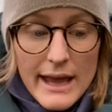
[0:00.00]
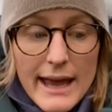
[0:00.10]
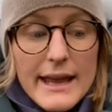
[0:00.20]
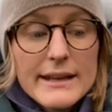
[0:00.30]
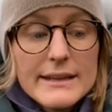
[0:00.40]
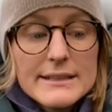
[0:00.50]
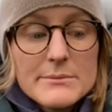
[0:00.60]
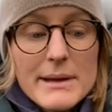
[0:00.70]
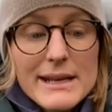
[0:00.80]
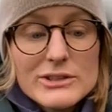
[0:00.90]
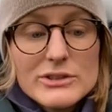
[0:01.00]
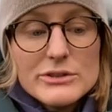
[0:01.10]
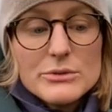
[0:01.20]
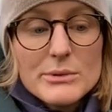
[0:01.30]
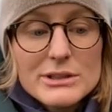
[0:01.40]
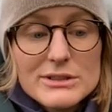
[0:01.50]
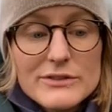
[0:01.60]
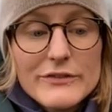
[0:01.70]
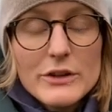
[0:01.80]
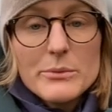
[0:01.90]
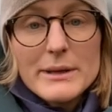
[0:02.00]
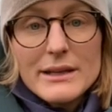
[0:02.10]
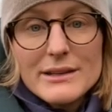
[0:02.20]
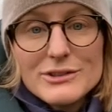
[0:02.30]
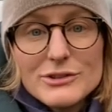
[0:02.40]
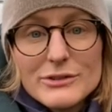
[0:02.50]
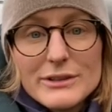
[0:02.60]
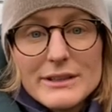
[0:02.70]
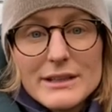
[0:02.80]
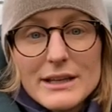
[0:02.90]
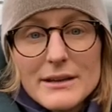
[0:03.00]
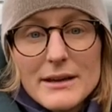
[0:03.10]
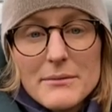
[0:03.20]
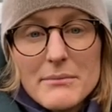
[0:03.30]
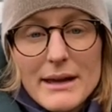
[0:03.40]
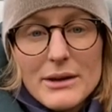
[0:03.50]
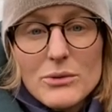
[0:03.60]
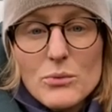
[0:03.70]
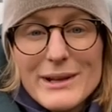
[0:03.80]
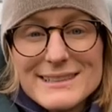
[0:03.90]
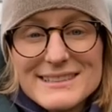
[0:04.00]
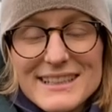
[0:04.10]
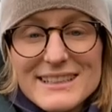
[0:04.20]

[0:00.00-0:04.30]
and I didn't manage to do much filming during my Wednesday